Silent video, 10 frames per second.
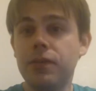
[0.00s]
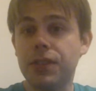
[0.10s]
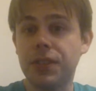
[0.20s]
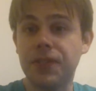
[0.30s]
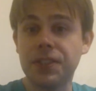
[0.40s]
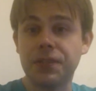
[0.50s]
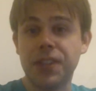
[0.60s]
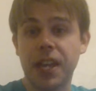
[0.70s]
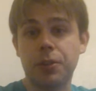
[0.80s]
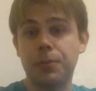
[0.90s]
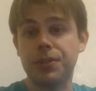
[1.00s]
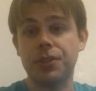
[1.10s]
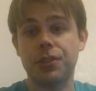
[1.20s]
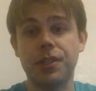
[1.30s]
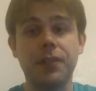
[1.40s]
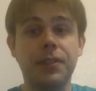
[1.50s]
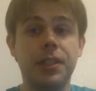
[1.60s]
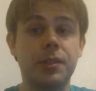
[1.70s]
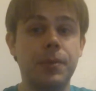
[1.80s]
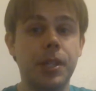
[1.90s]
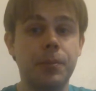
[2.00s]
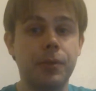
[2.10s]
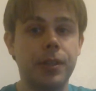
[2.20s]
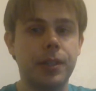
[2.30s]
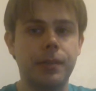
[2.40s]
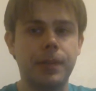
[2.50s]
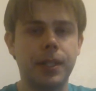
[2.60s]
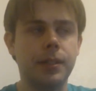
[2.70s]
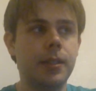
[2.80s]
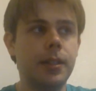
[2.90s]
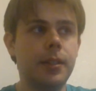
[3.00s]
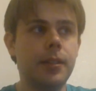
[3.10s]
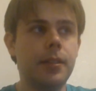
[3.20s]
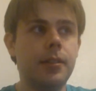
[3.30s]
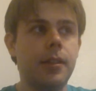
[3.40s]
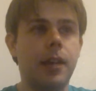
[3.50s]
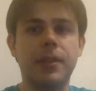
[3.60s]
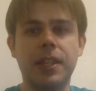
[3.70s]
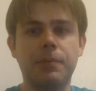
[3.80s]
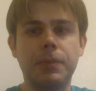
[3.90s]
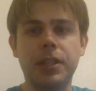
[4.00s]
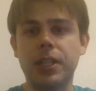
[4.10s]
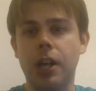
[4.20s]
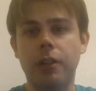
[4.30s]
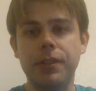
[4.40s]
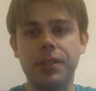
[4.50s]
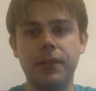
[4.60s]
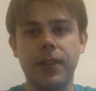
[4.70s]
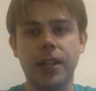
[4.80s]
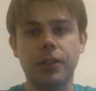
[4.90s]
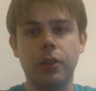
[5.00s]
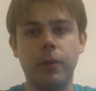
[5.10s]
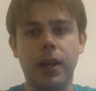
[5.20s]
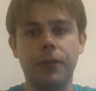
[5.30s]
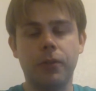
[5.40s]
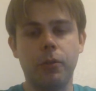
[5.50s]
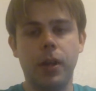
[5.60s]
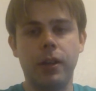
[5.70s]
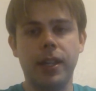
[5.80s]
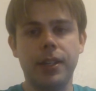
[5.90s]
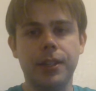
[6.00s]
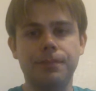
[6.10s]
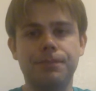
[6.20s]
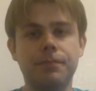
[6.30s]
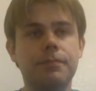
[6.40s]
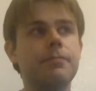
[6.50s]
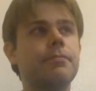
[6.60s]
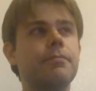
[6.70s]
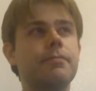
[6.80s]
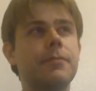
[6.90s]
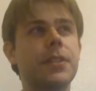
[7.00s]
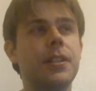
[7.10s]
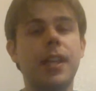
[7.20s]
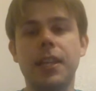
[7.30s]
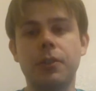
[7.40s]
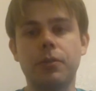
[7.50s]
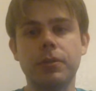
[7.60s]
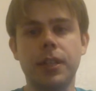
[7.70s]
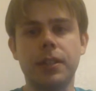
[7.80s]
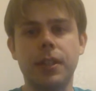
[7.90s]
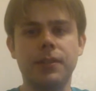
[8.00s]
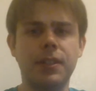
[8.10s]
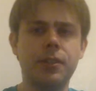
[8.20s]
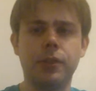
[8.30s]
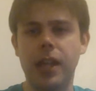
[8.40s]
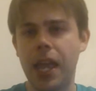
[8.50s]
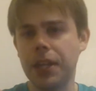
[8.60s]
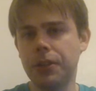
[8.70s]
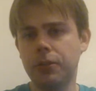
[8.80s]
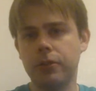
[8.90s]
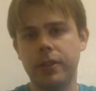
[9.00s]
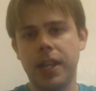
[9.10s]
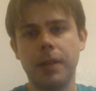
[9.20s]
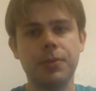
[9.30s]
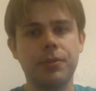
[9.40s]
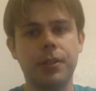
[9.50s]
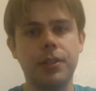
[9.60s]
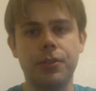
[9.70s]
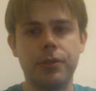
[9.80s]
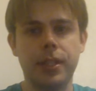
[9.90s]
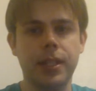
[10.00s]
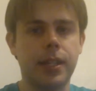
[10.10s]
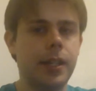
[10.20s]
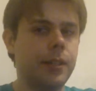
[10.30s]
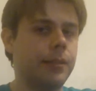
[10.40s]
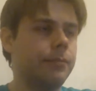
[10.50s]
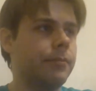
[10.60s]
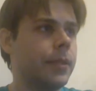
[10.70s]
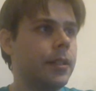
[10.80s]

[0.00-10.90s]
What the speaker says: position definitely needs to be upgraded. I mean, I think Malik Collins even had to go out for a while. He had an ankle related. It's either an ankle or a hamstring issue that he had, and